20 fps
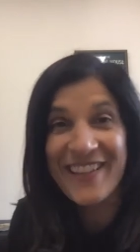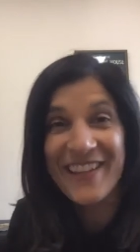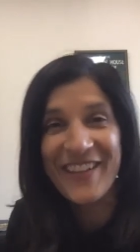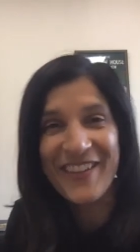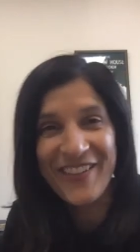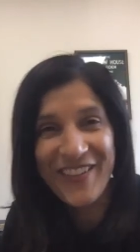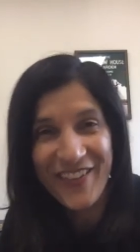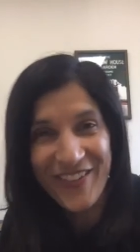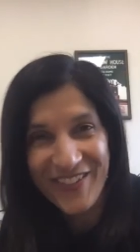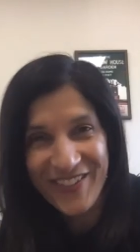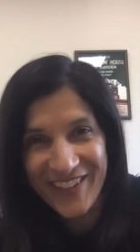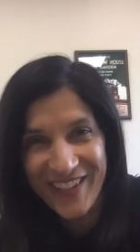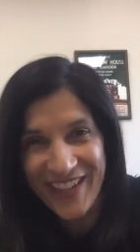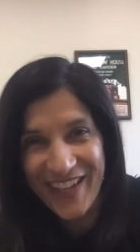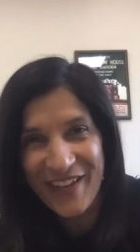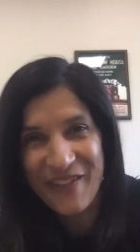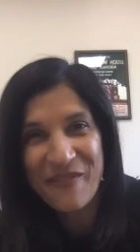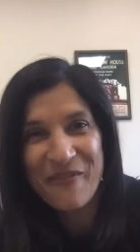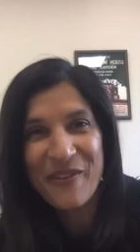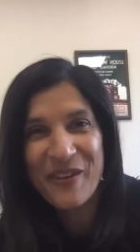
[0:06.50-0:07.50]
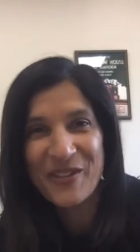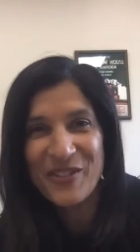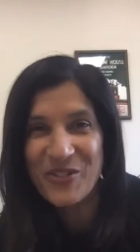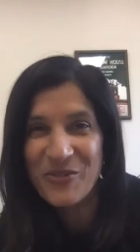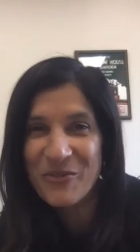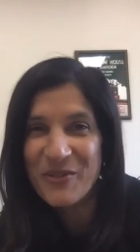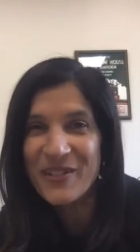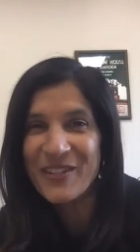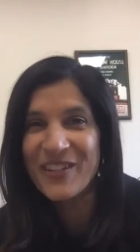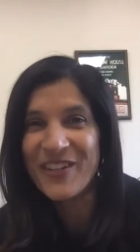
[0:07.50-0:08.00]
the only
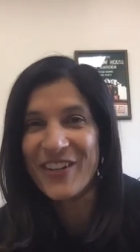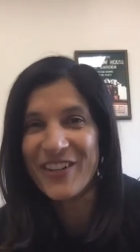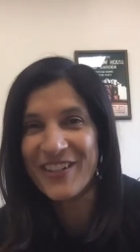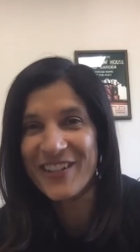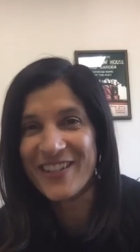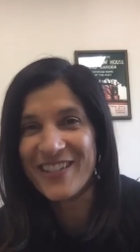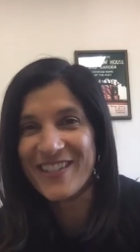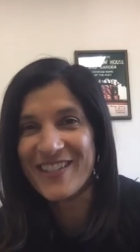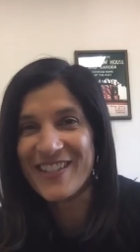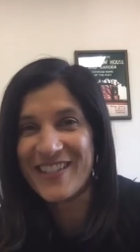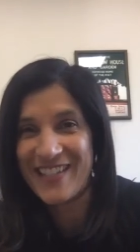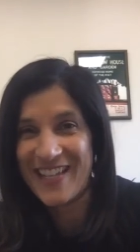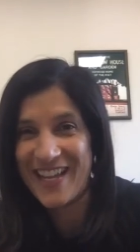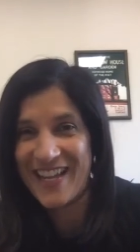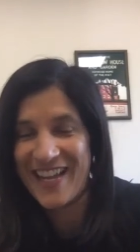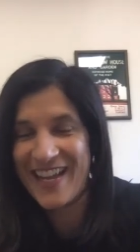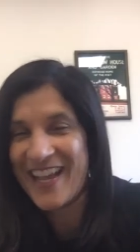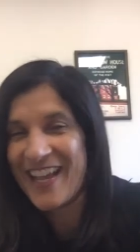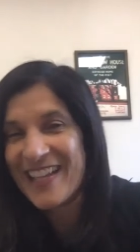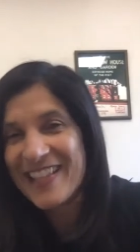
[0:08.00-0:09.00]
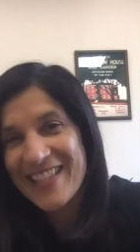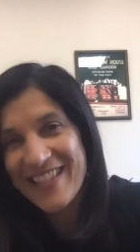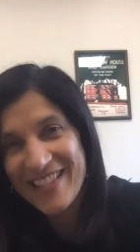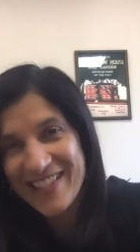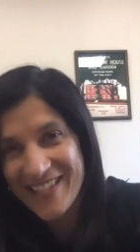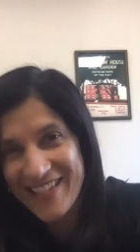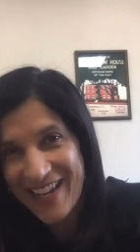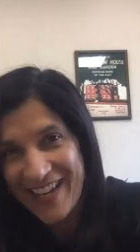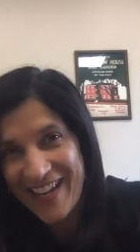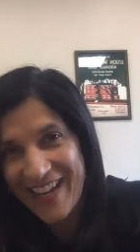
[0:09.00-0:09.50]
virtual Girls' Day at the
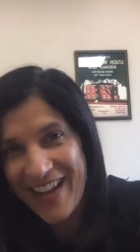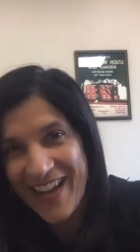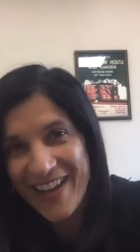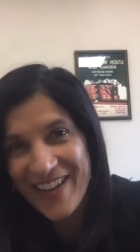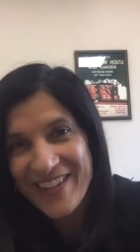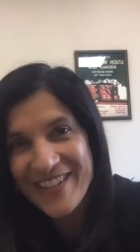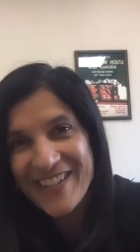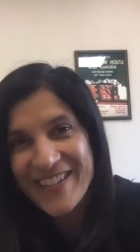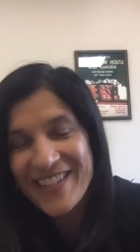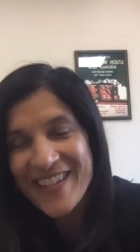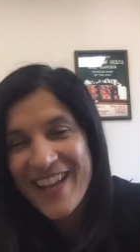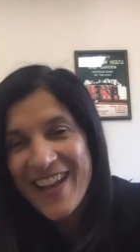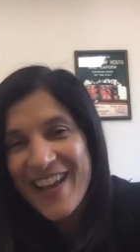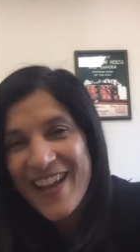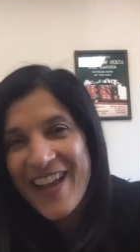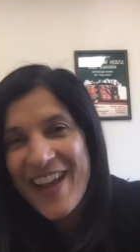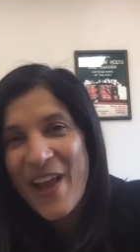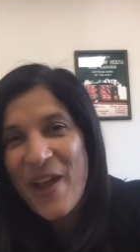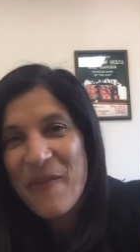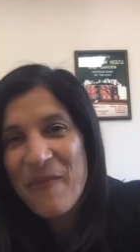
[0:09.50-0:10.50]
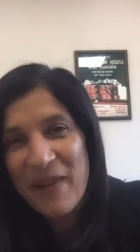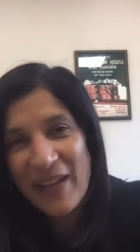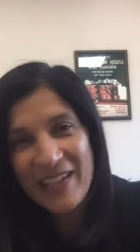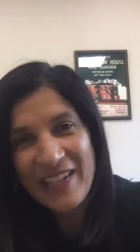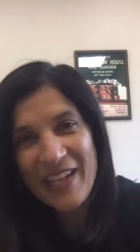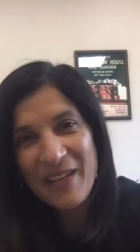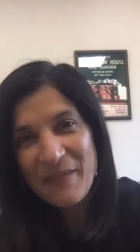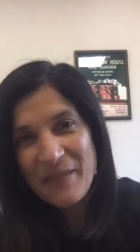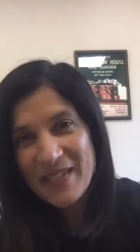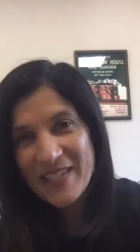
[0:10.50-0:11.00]
State House. My
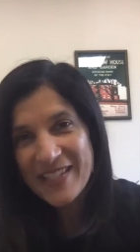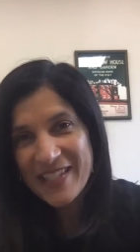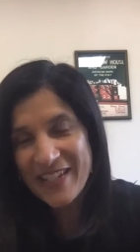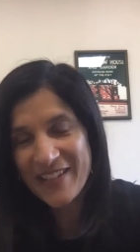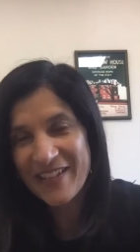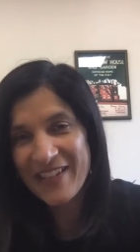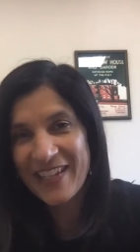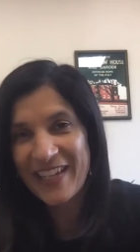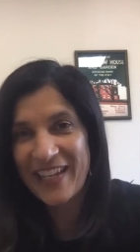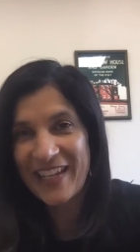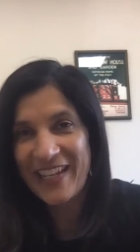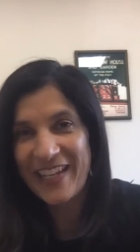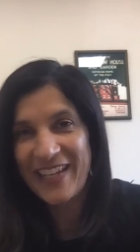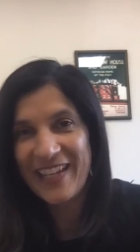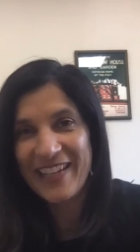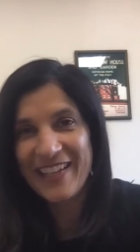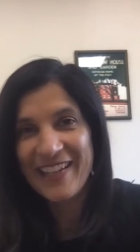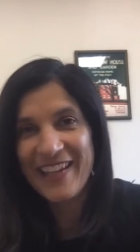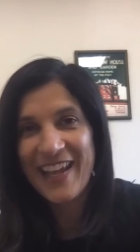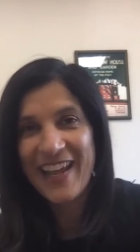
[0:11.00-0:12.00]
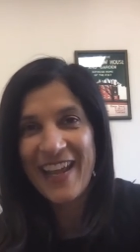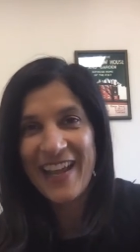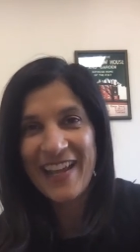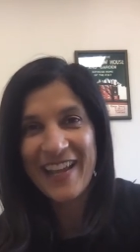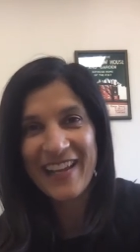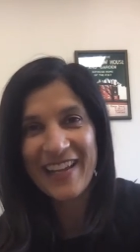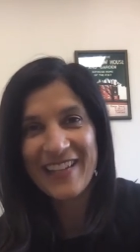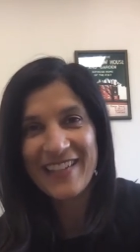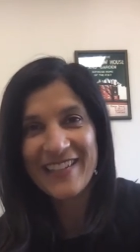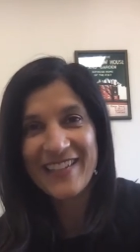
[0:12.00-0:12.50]
name is Sara Gideon,
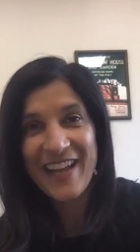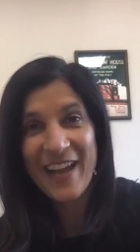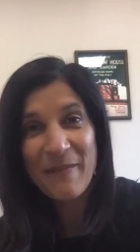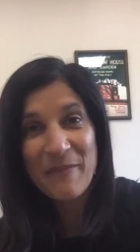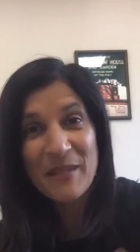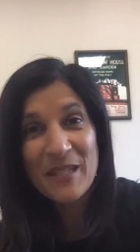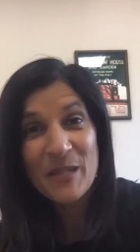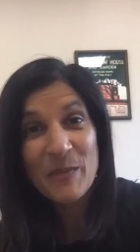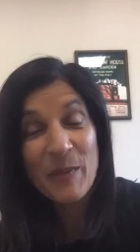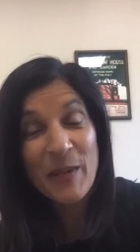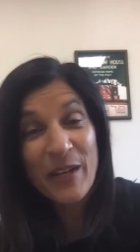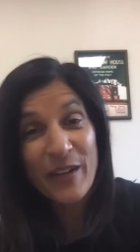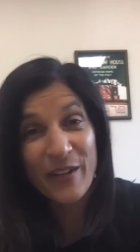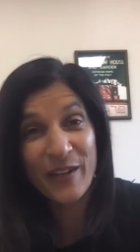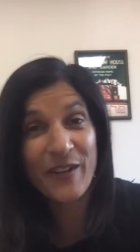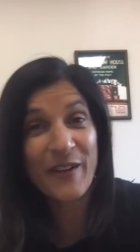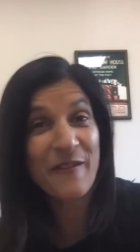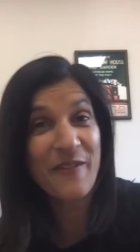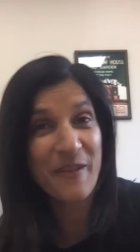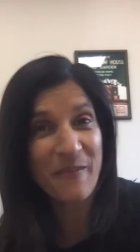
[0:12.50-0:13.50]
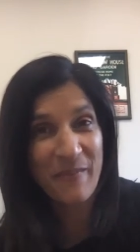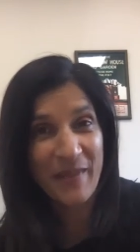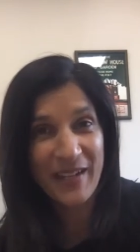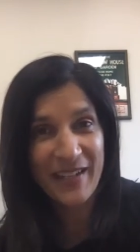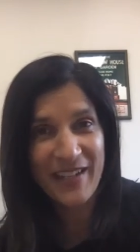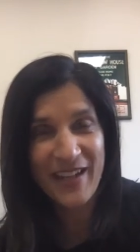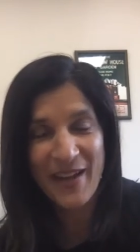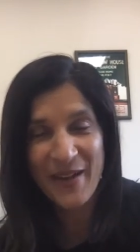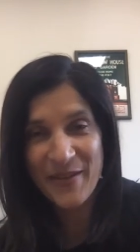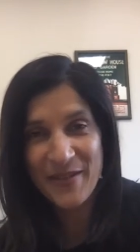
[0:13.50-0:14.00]
and I'm the Speaker of the
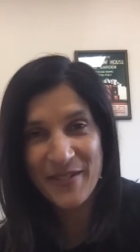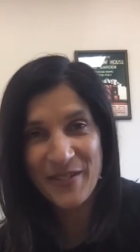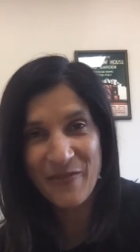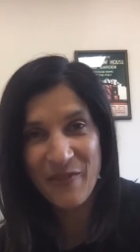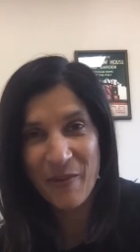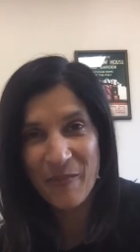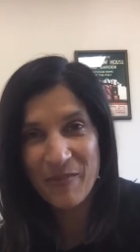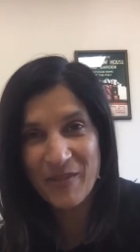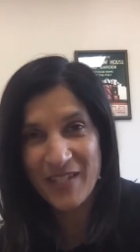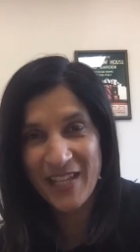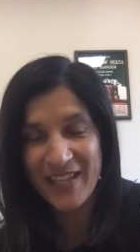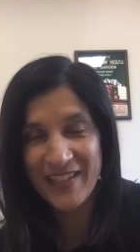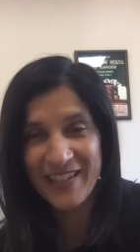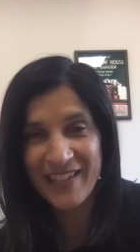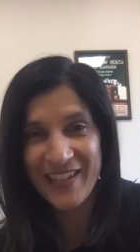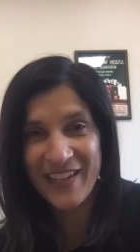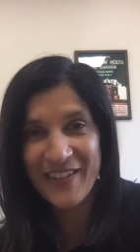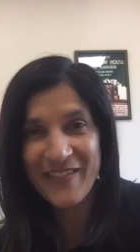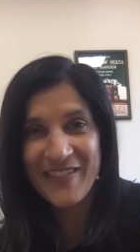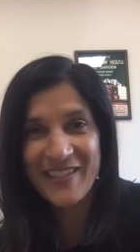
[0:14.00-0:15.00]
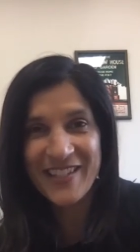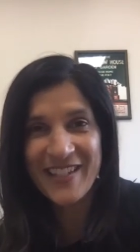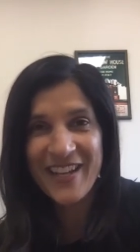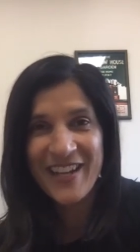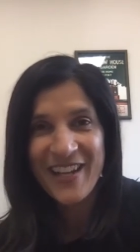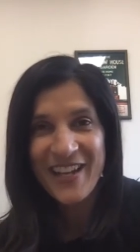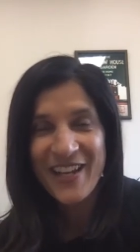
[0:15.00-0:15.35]
Maine House of Representatives.